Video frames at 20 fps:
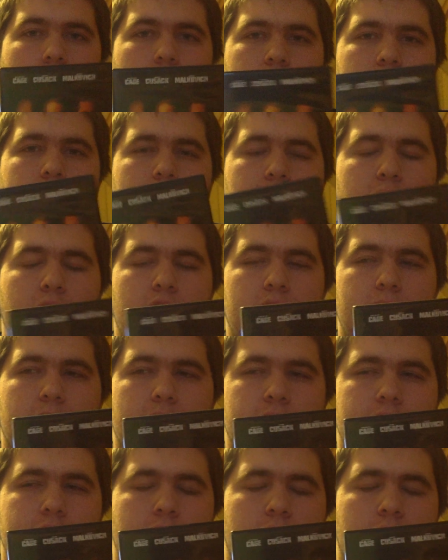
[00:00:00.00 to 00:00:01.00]
to pretty
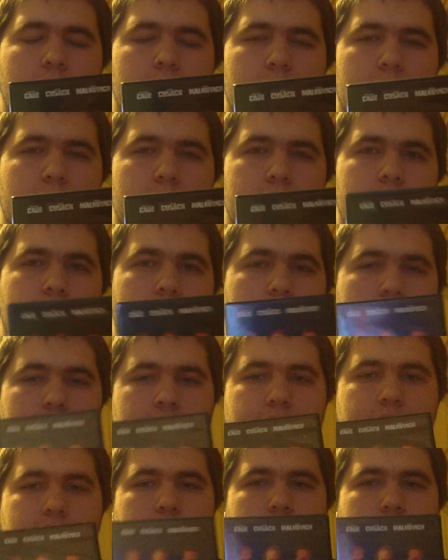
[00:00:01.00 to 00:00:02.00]
much, like, protect